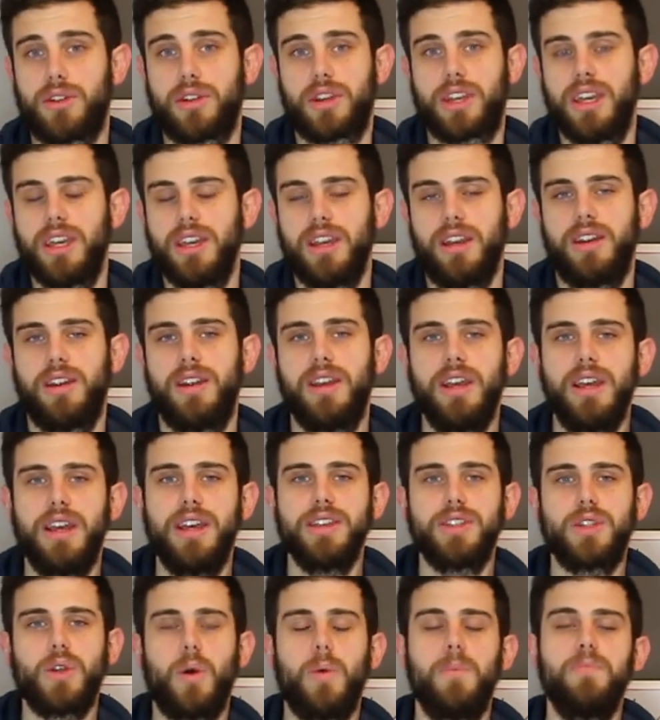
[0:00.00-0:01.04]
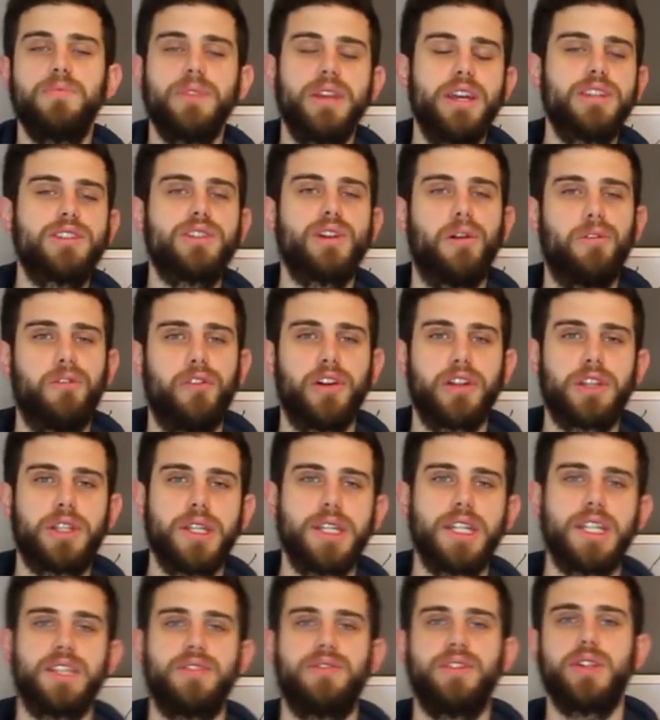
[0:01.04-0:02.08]
or care. So it's all for
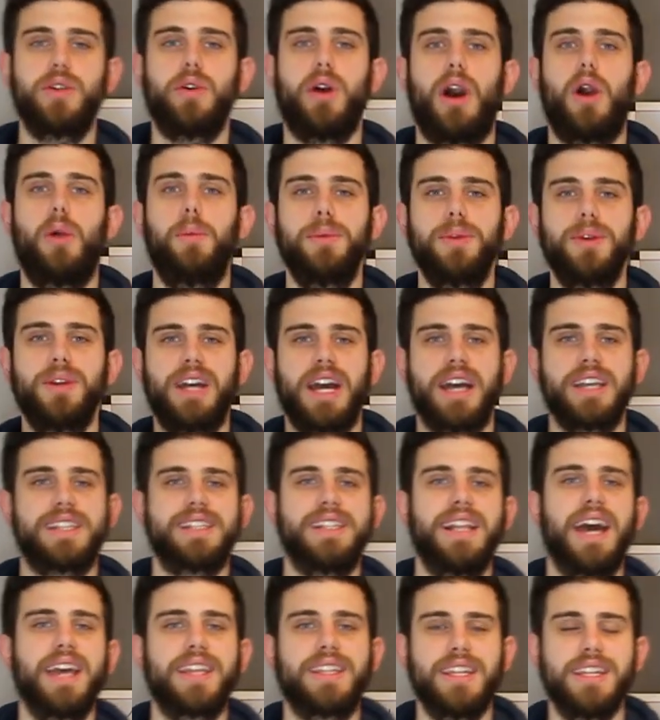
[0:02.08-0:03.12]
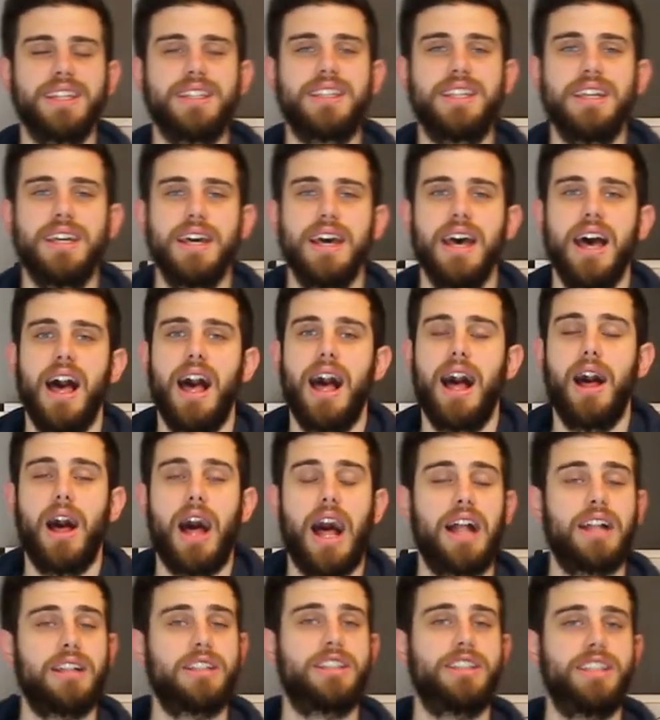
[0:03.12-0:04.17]
today's video. I hope you guys liked it.
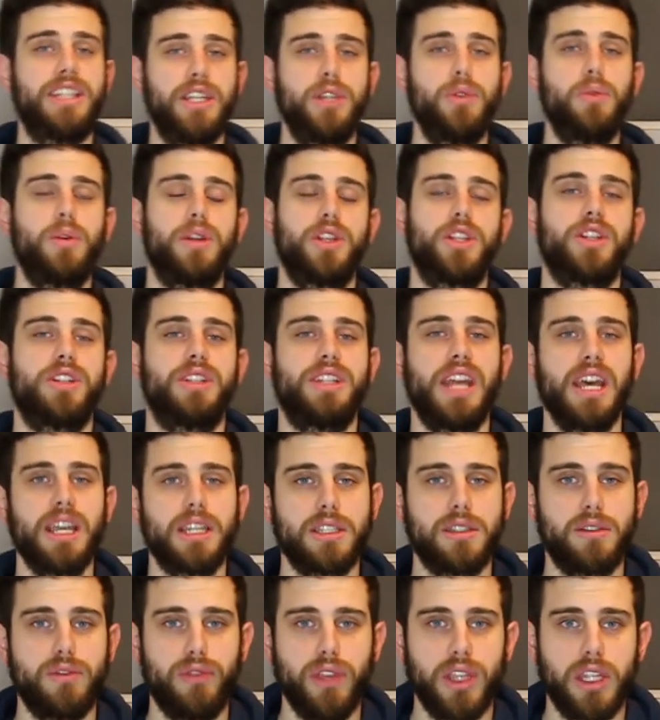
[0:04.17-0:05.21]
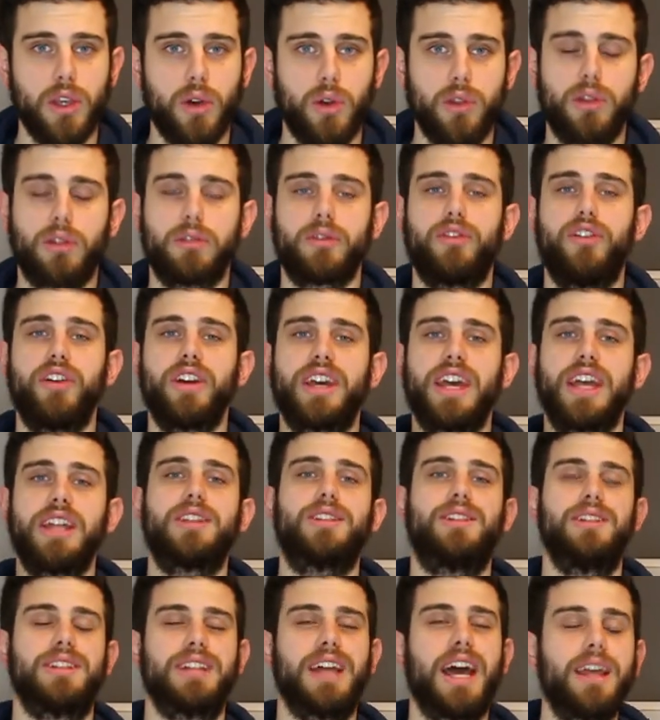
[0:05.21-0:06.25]
I'll see you in the next video. Don't
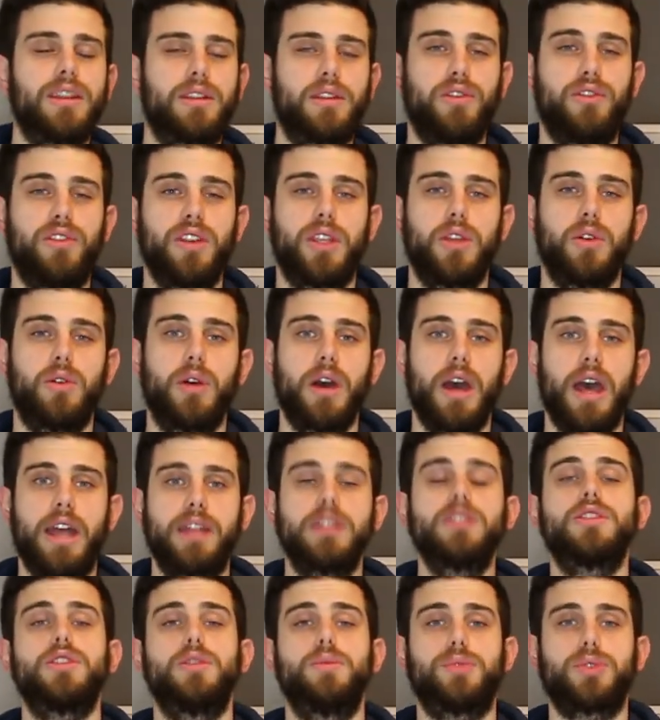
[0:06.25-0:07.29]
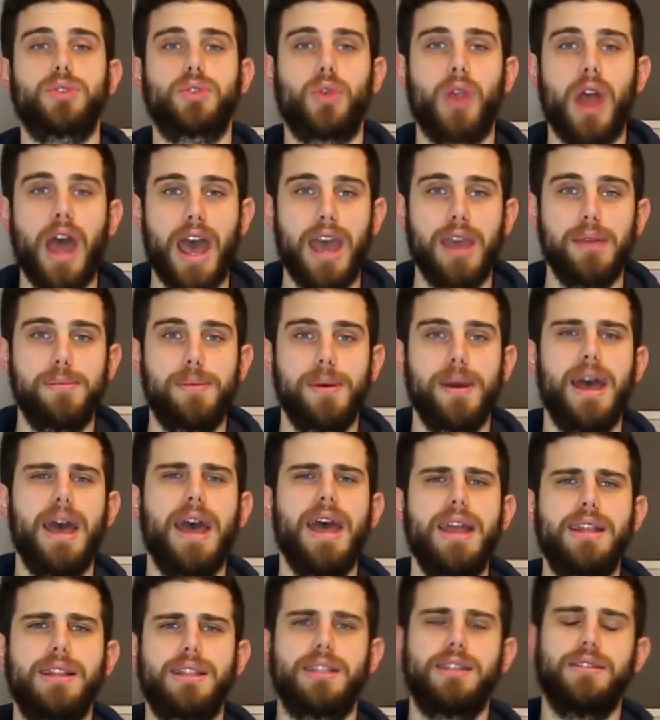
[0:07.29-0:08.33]
forget to like the video and subscribe
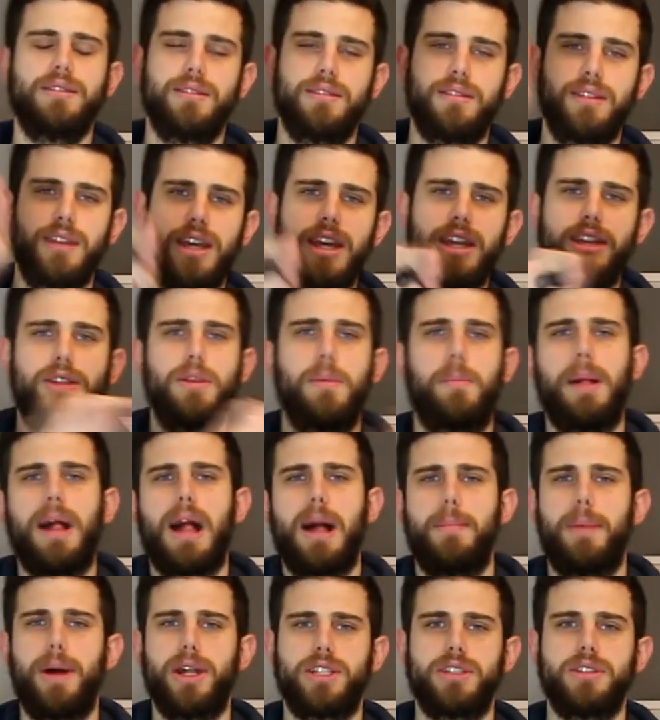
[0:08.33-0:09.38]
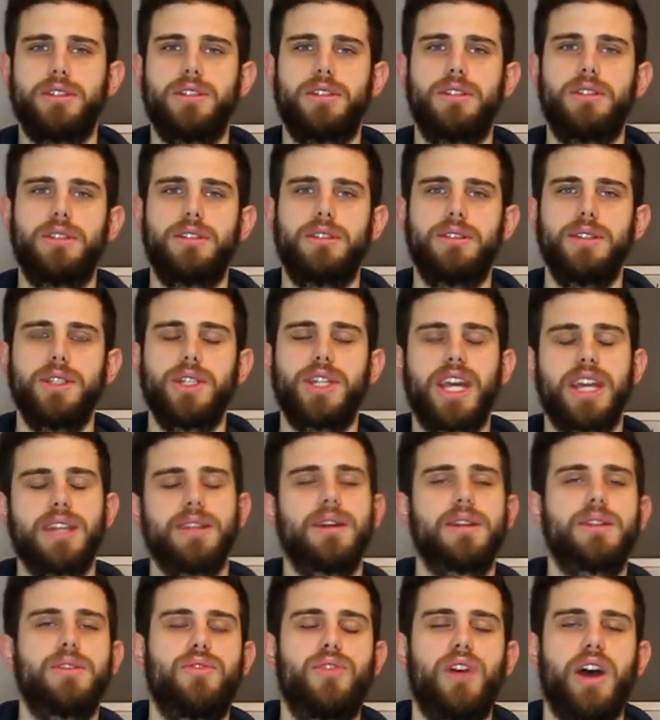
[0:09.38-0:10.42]
and hit the bell button to get
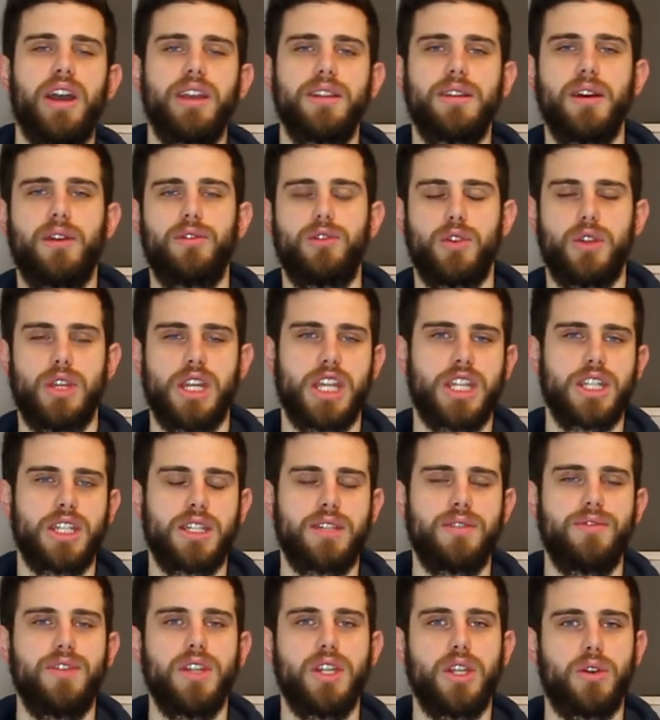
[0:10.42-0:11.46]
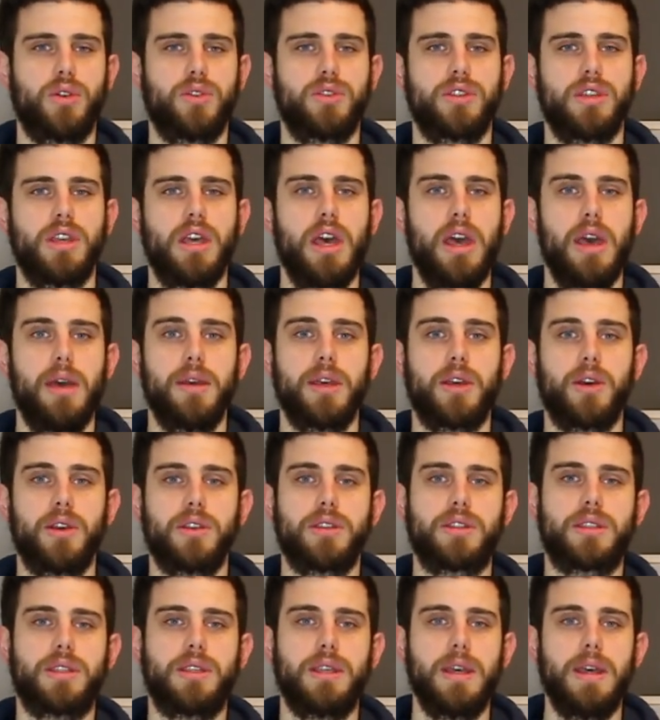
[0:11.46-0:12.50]
notified of the next videos.
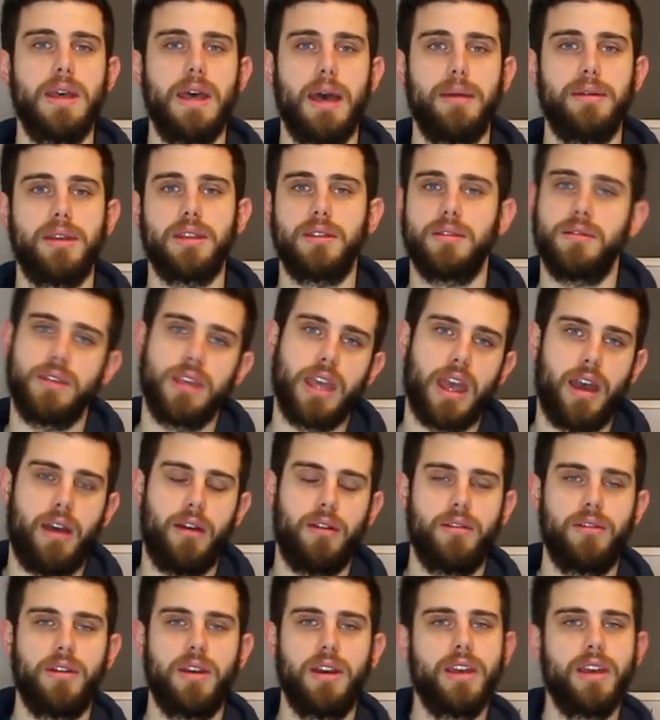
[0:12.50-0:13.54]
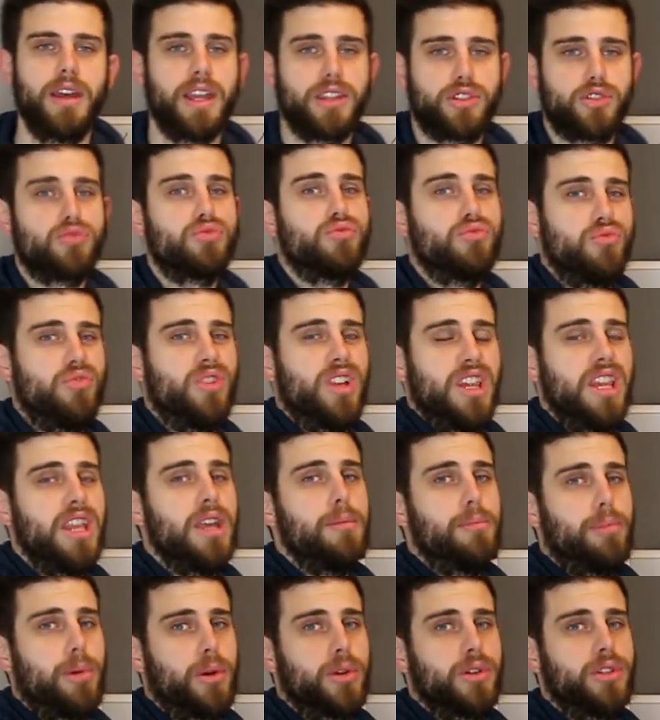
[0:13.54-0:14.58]
Because, I mean, yeah, it's
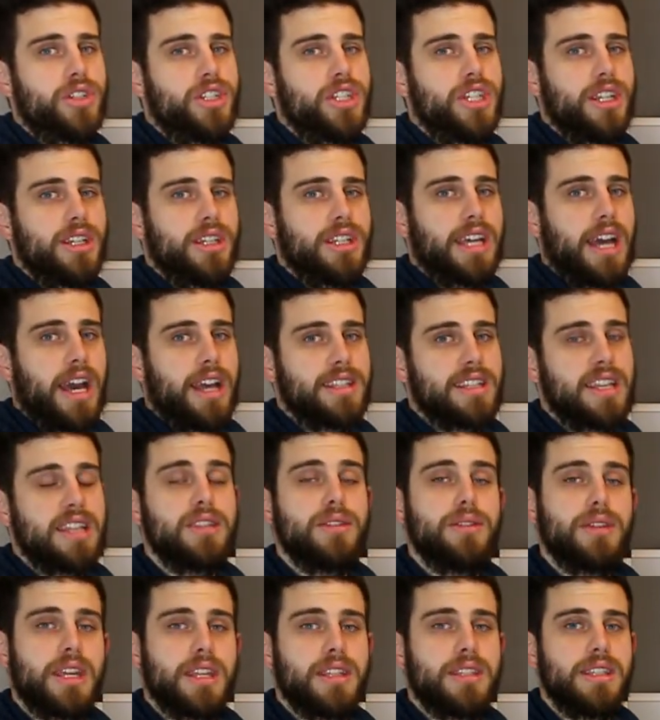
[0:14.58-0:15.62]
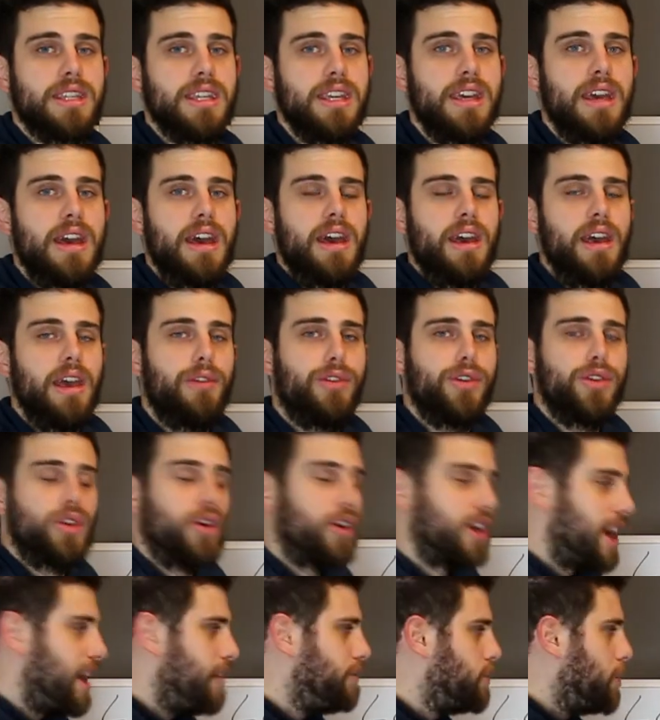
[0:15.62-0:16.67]
really important shit, guys, as you can see. If you
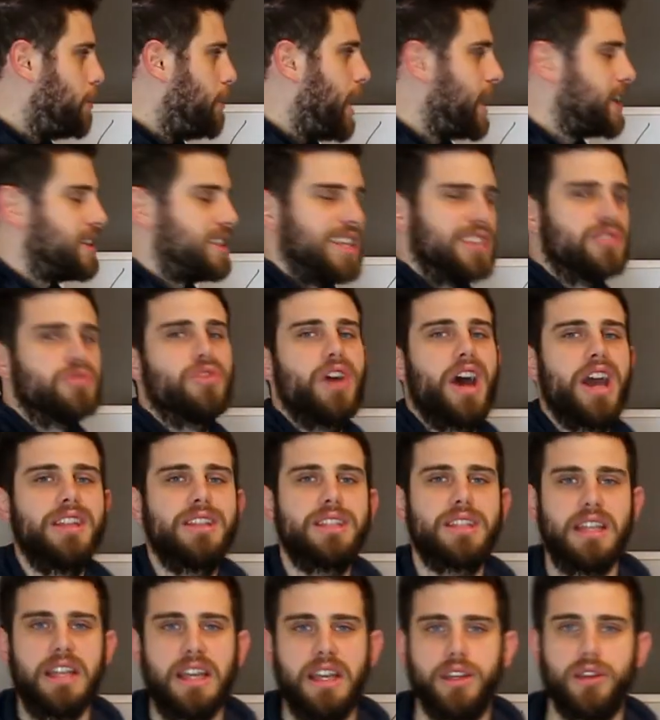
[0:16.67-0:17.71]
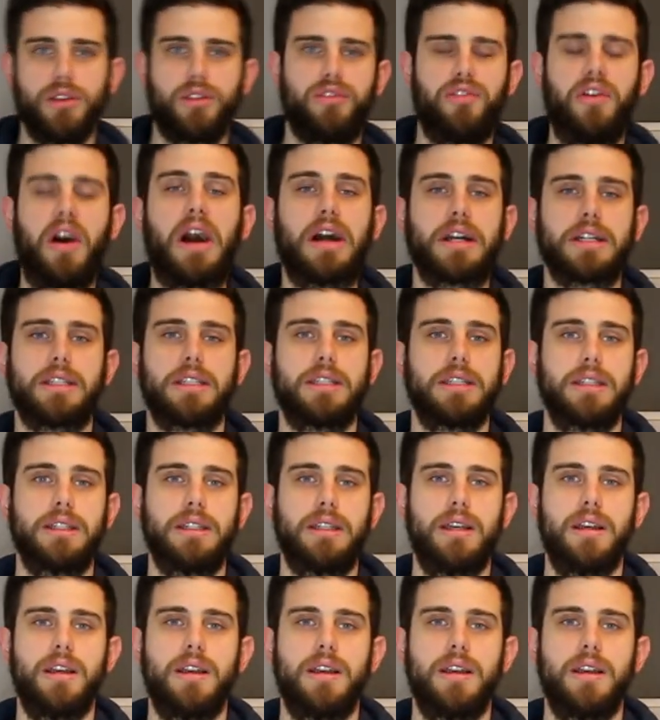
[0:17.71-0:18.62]
don't have the mindset right, you're fucked.